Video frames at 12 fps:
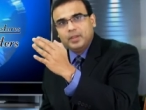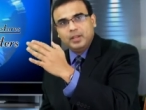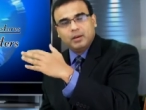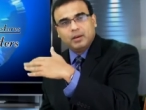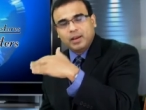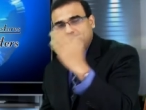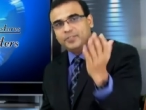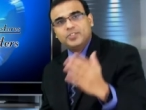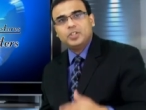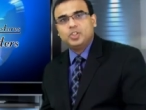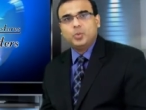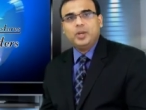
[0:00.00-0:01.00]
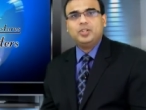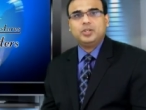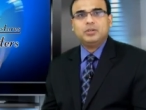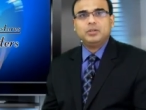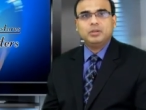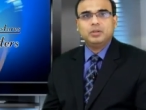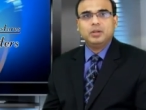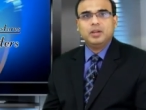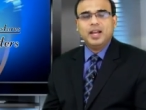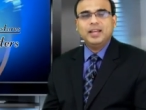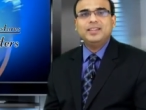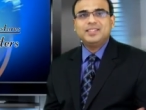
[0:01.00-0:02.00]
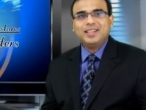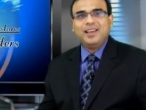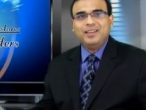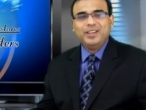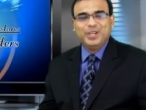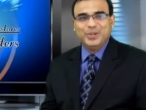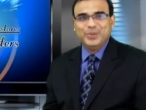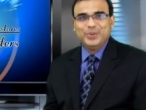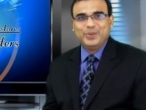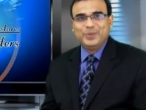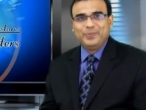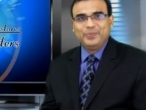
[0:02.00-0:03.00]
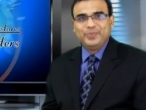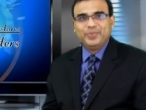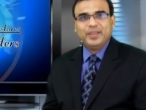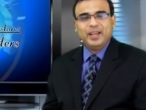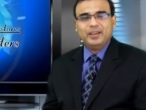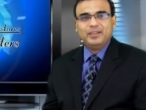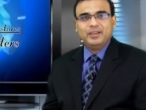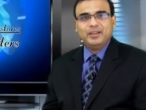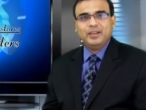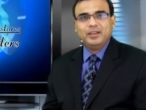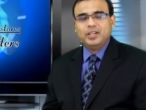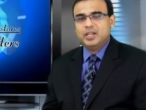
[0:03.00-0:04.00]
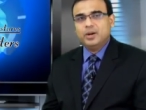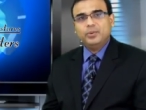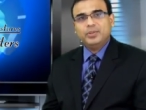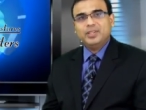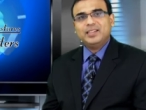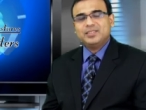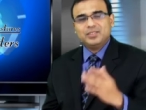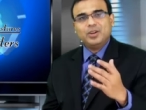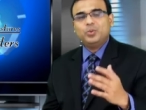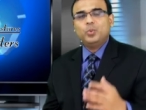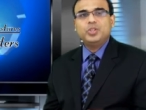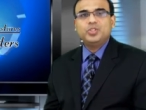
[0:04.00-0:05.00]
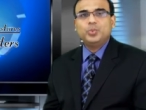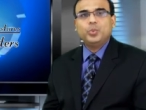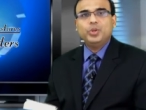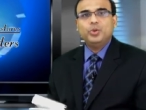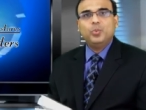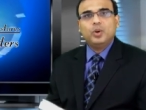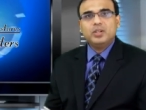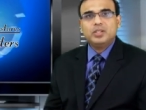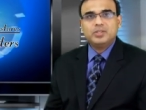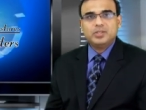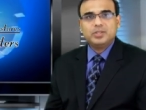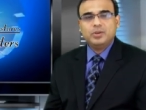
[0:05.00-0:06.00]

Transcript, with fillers: your life situation and is telling you that no, that's not what you want us.